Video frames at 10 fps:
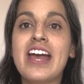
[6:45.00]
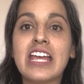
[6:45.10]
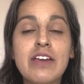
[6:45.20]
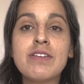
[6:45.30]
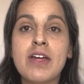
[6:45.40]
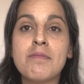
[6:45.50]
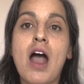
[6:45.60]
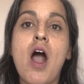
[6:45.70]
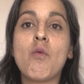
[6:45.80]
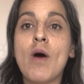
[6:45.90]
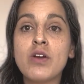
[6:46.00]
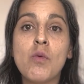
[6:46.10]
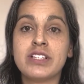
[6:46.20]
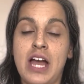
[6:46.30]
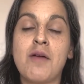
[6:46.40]
giving them
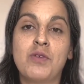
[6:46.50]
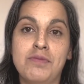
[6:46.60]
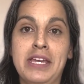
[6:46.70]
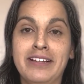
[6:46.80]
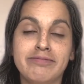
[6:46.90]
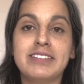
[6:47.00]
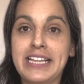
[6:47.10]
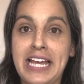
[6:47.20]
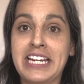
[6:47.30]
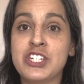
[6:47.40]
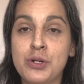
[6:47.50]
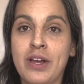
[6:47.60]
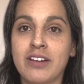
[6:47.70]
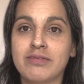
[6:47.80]
one-on-one time with me that they'd enjoy.